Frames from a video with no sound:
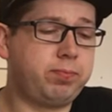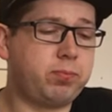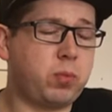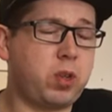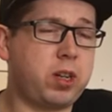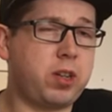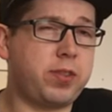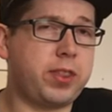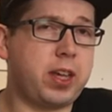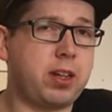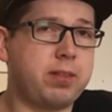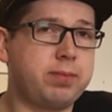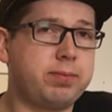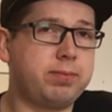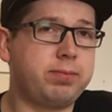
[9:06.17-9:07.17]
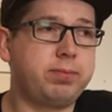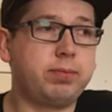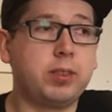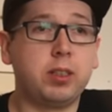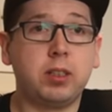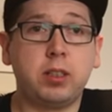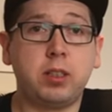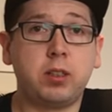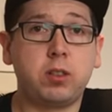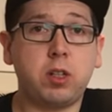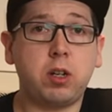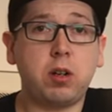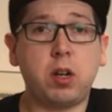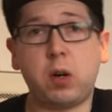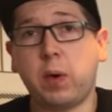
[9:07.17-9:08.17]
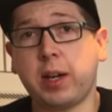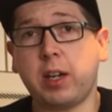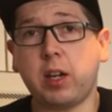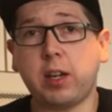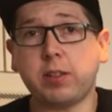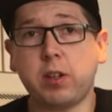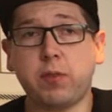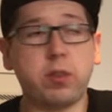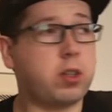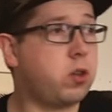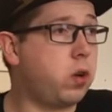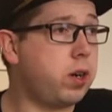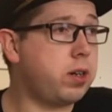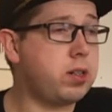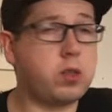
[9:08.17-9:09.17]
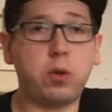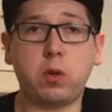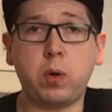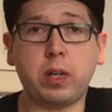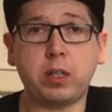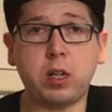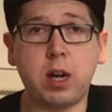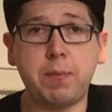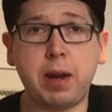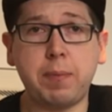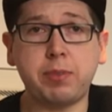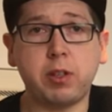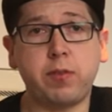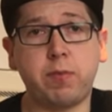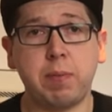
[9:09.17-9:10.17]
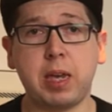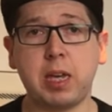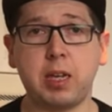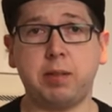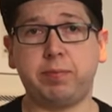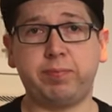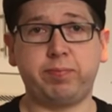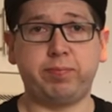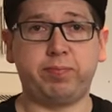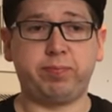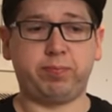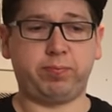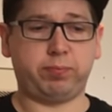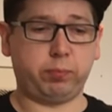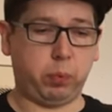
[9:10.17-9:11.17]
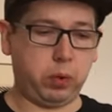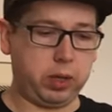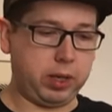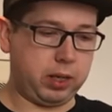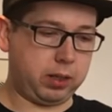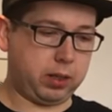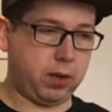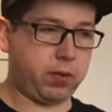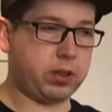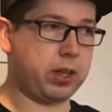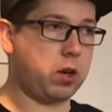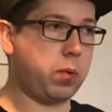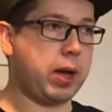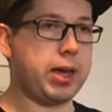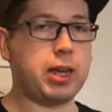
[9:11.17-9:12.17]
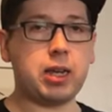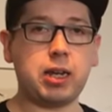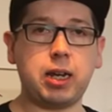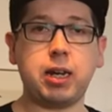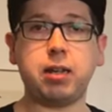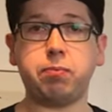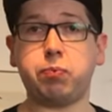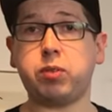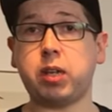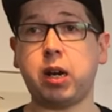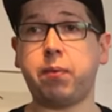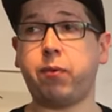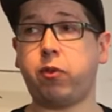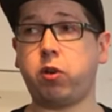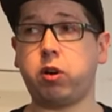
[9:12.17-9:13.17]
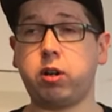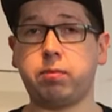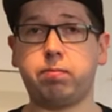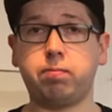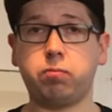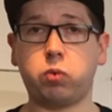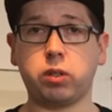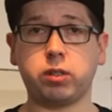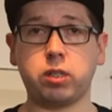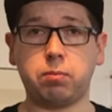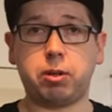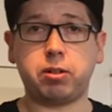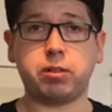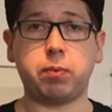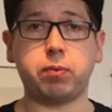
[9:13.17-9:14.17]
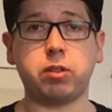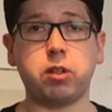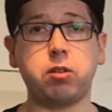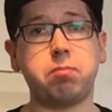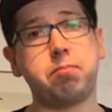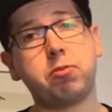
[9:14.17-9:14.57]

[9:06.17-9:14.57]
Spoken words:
What I got there. So I'm gonna whack you guys over in the corner and do a quick time lapse of me putting everything away and getting set up for a What's in the Box episode.